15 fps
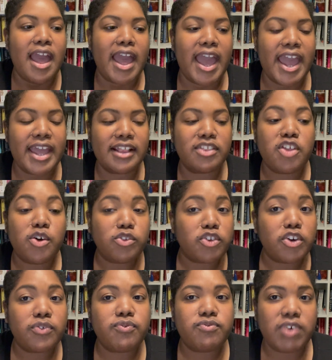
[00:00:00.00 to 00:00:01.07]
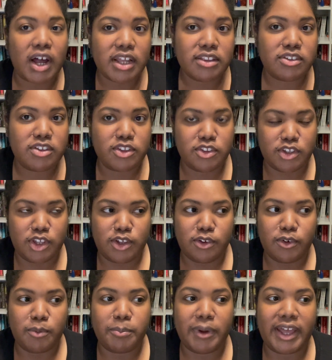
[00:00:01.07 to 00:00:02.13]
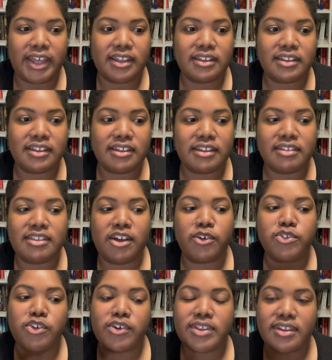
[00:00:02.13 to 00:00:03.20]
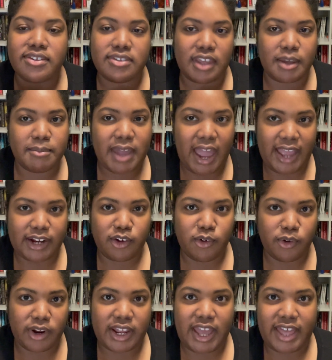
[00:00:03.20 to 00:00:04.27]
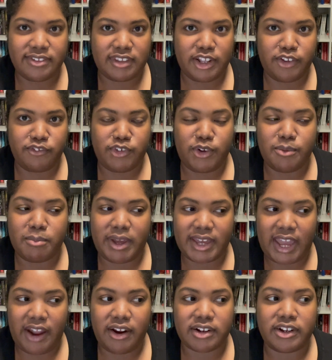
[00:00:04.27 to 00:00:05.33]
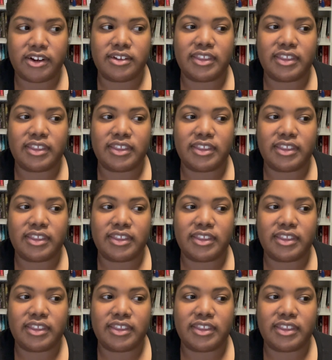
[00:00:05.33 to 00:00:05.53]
And those are fun to do, but those are in the same category as interviewing my character.